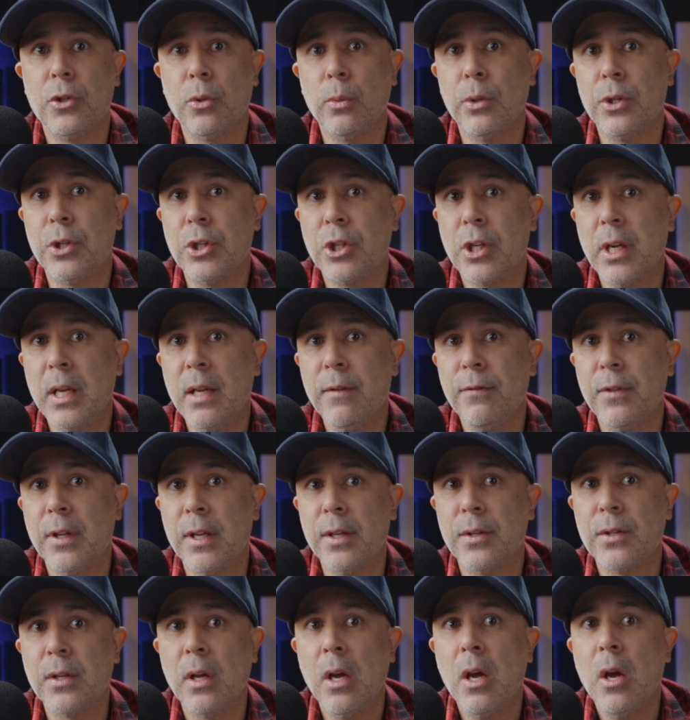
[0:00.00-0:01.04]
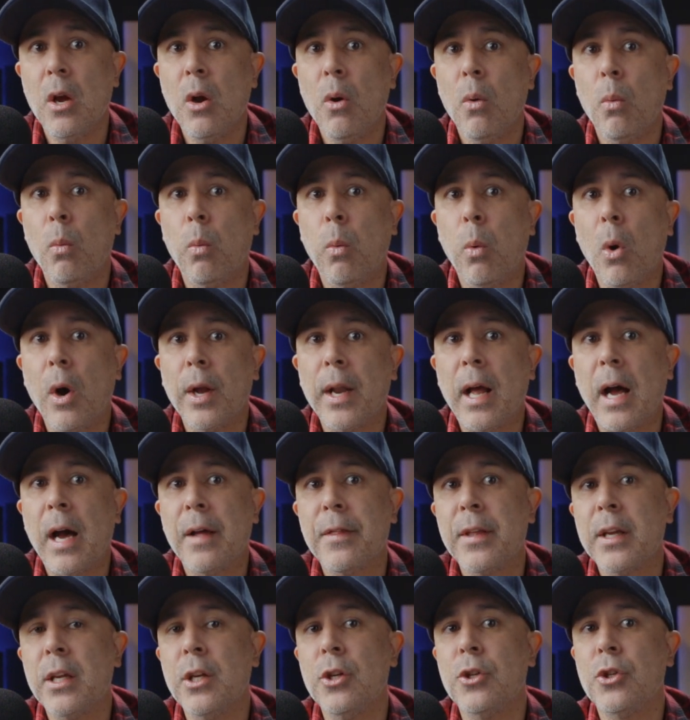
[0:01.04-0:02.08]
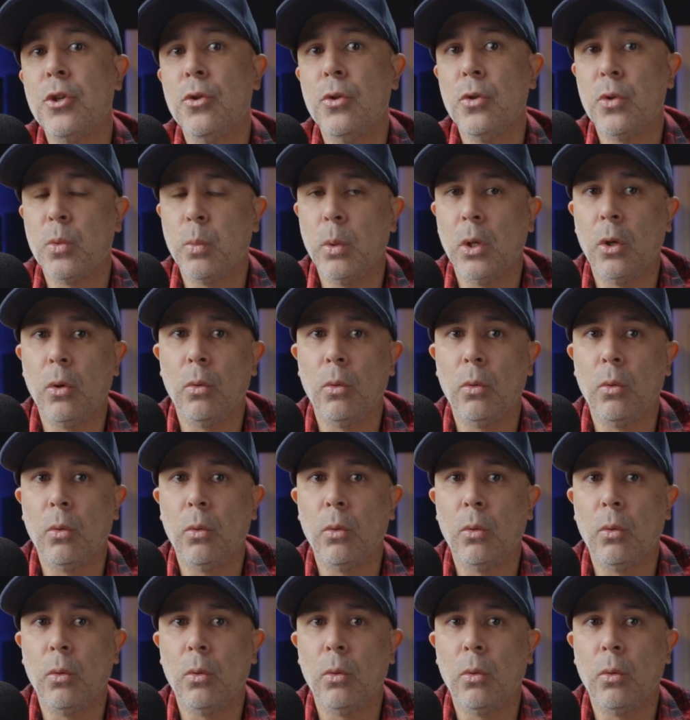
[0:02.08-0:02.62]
to achieve this, what other issues will